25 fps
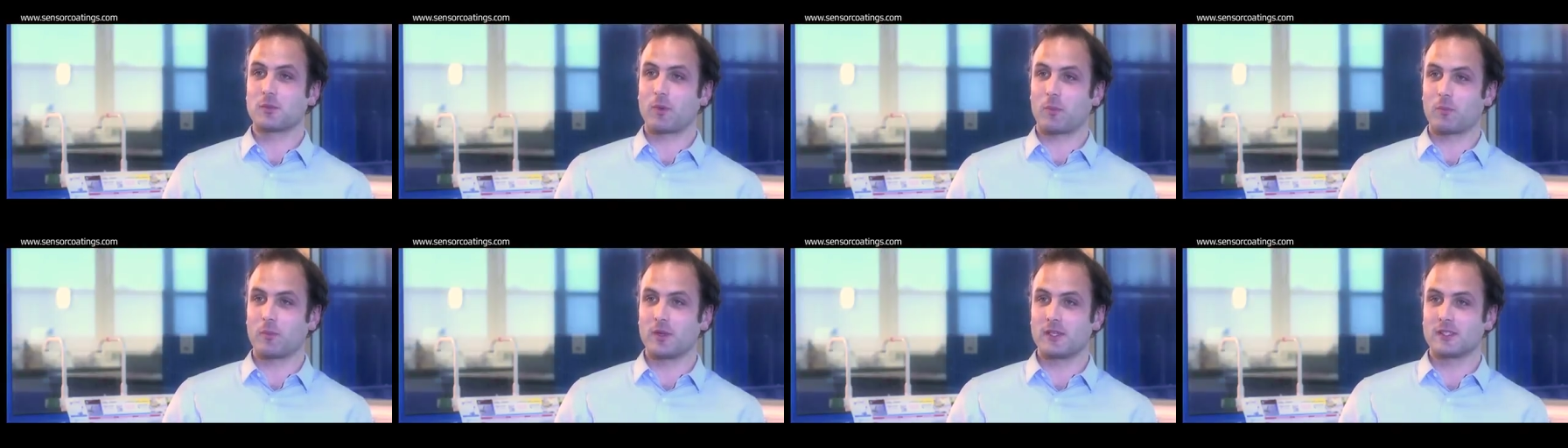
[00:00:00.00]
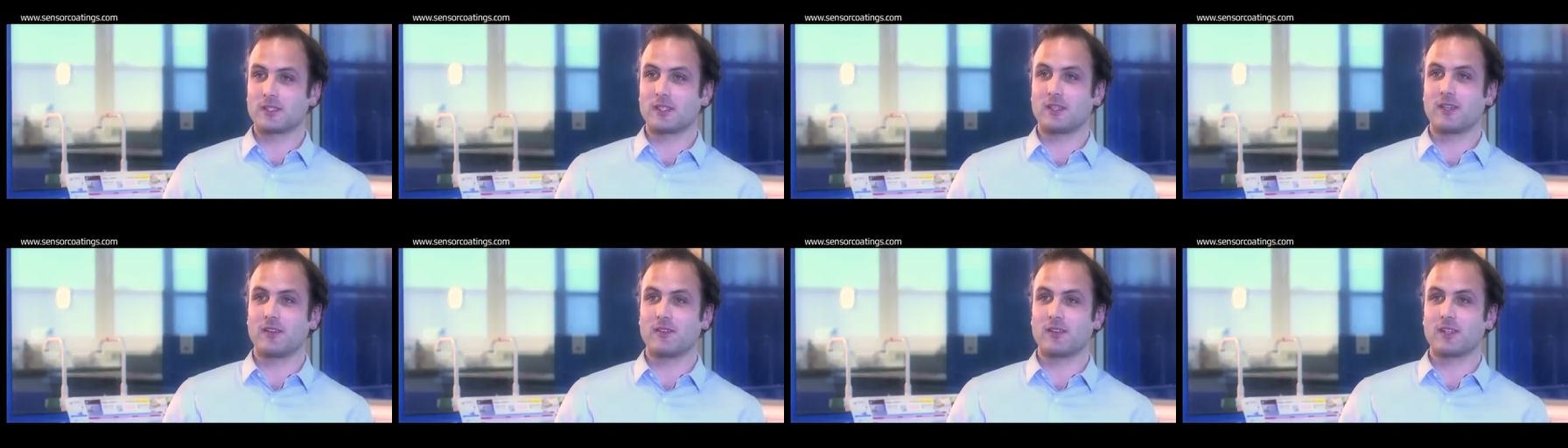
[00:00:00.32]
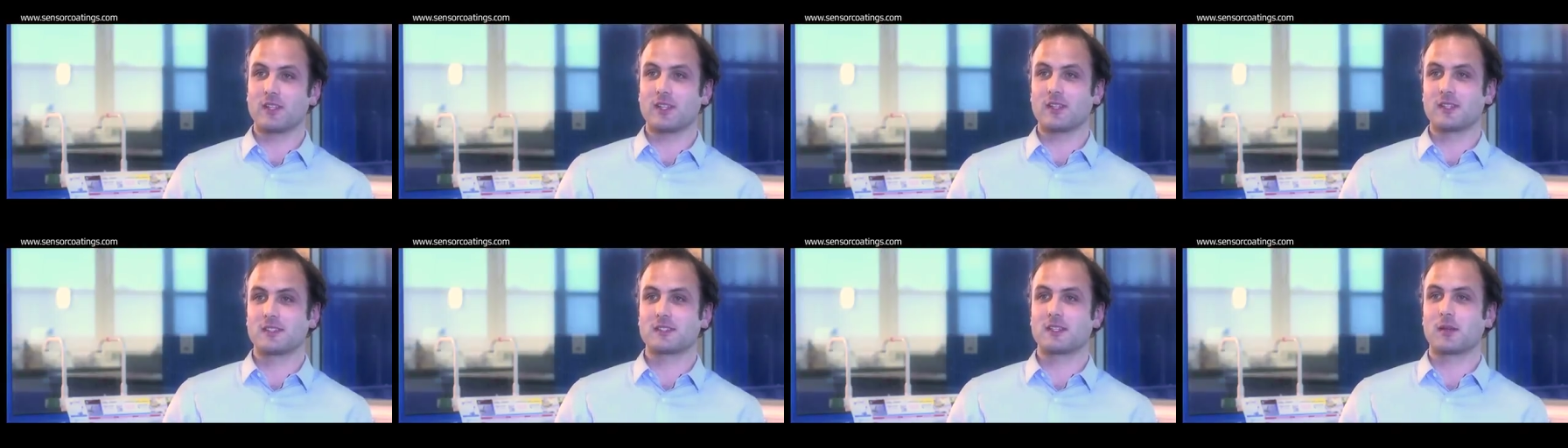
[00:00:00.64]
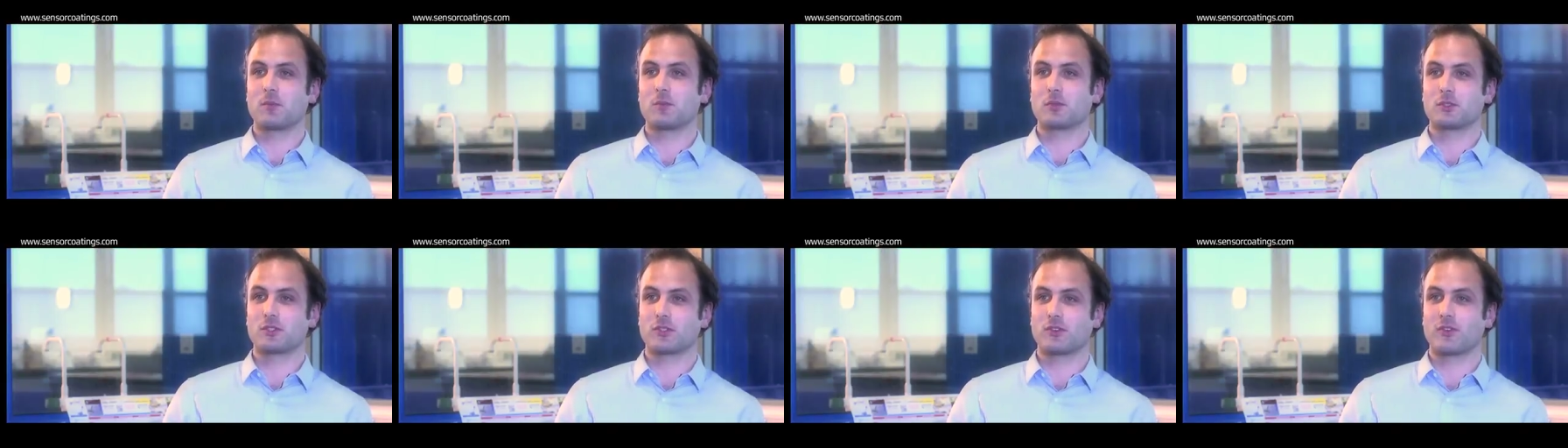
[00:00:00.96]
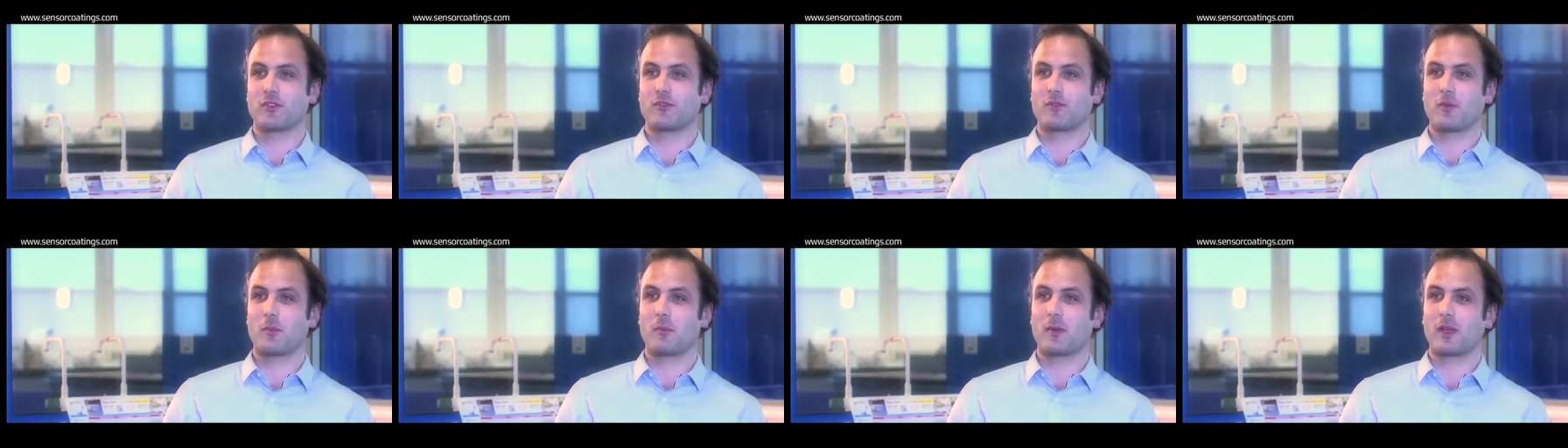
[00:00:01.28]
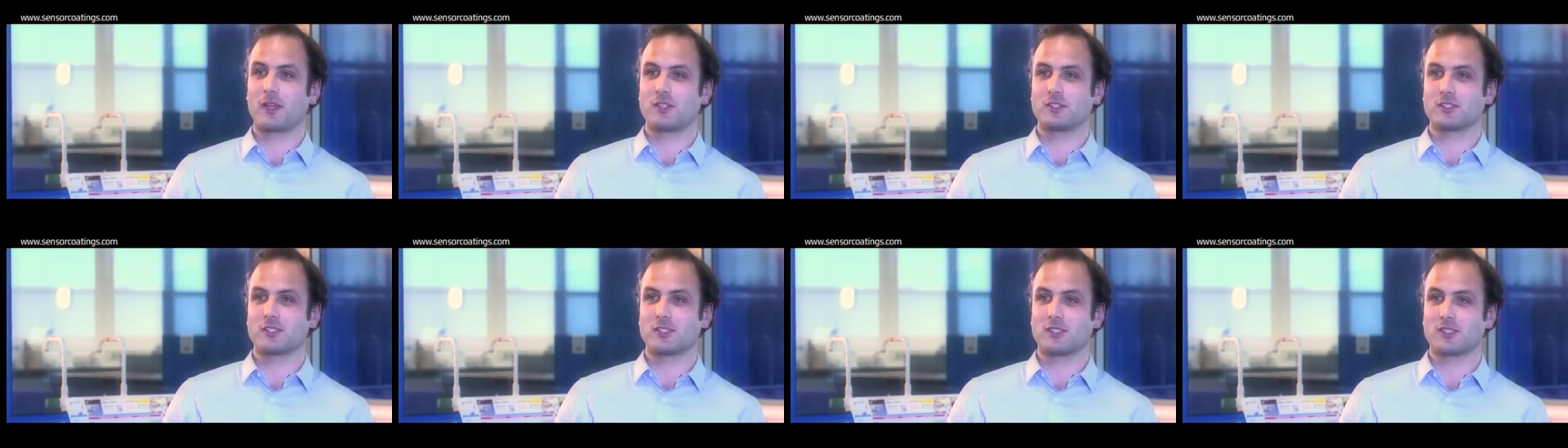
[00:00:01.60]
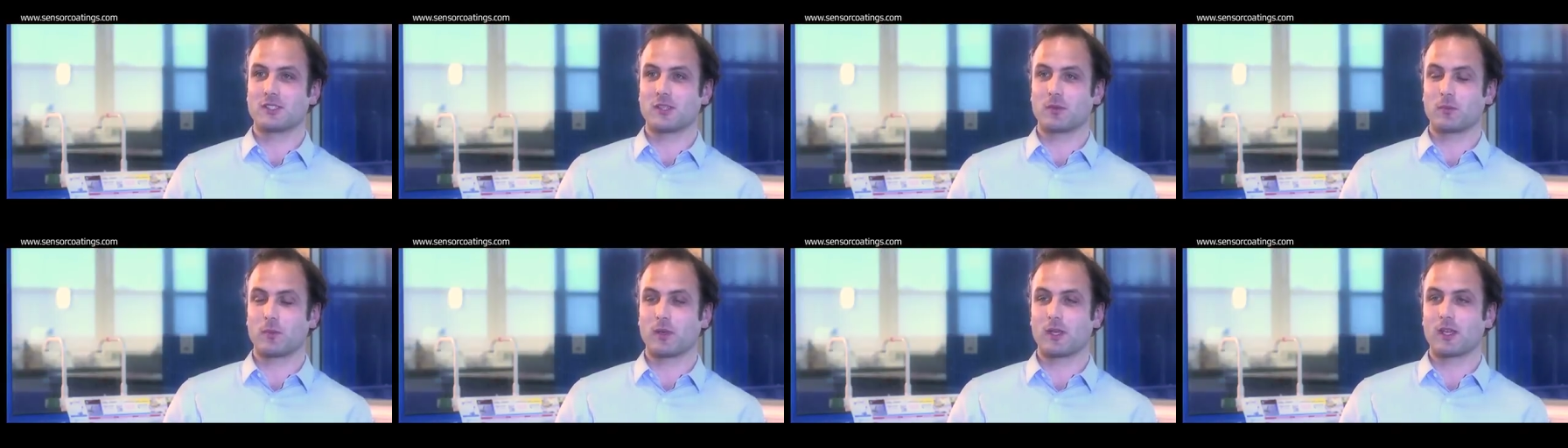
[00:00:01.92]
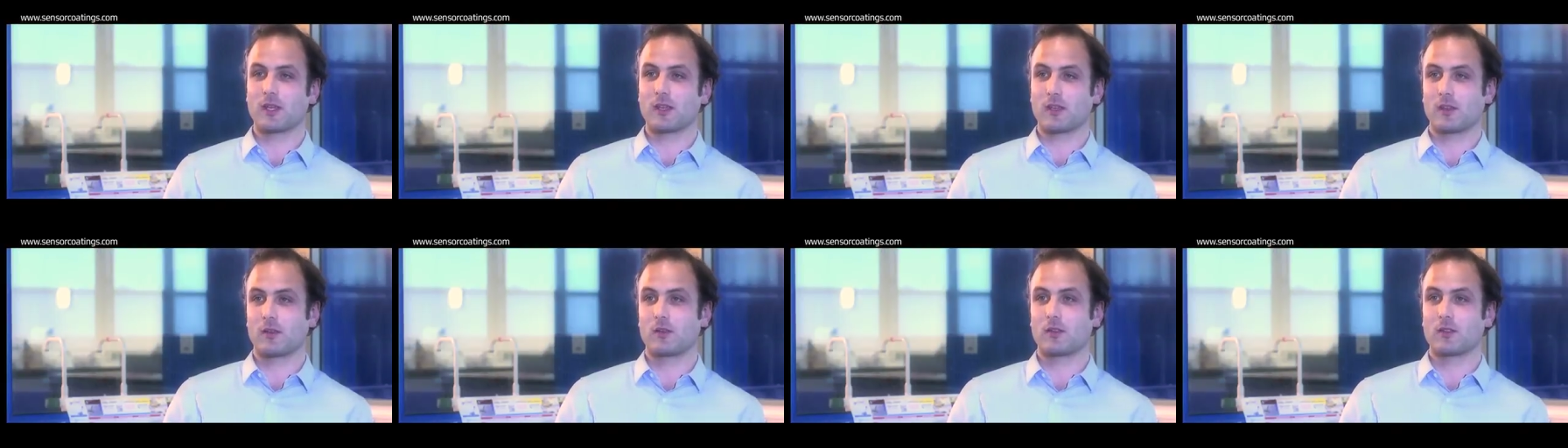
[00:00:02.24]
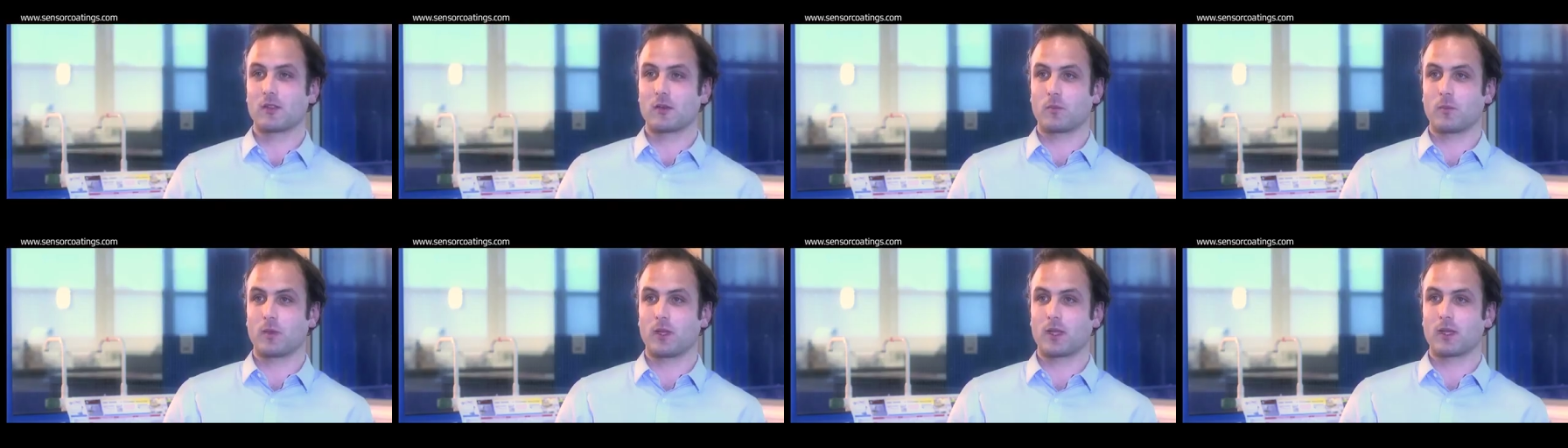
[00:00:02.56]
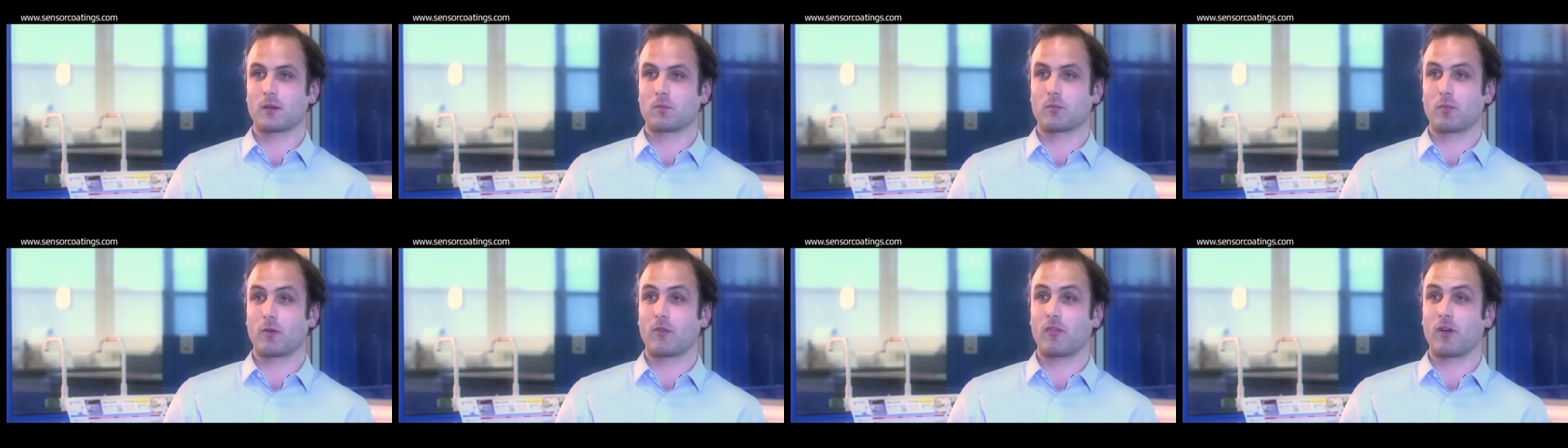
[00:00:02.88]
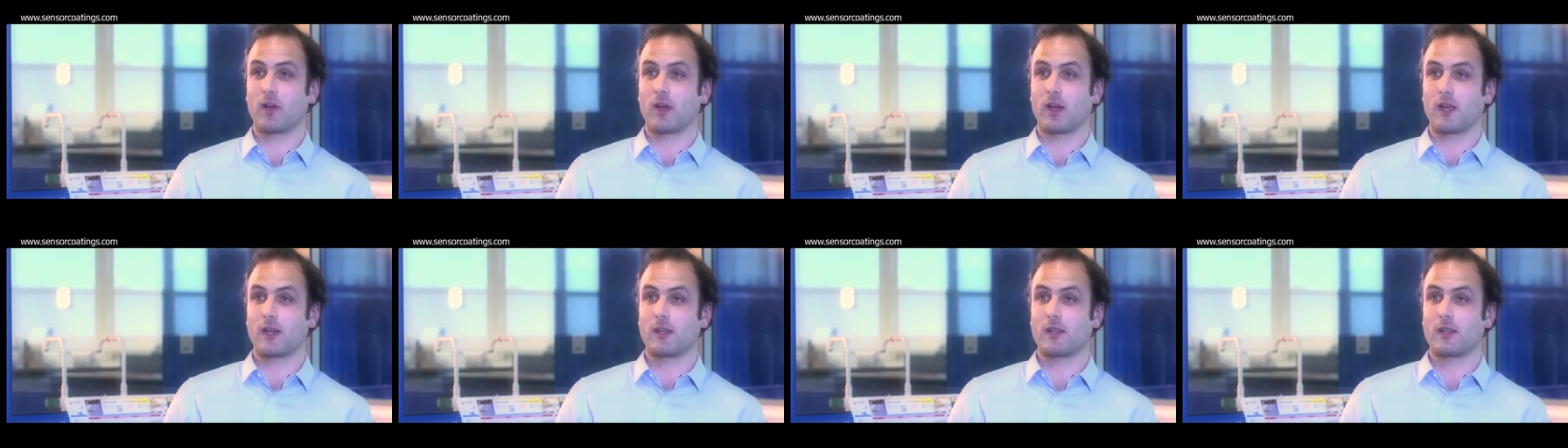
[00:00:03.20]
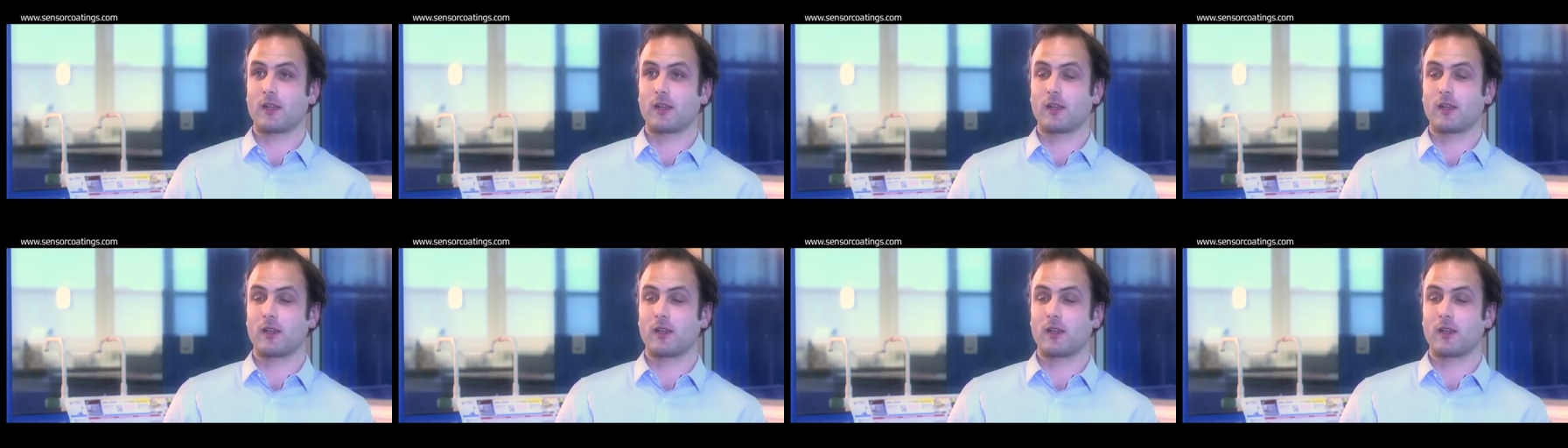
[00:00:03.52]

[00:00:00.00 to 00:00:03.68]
when we deliver the temperature information that we, that we can provide.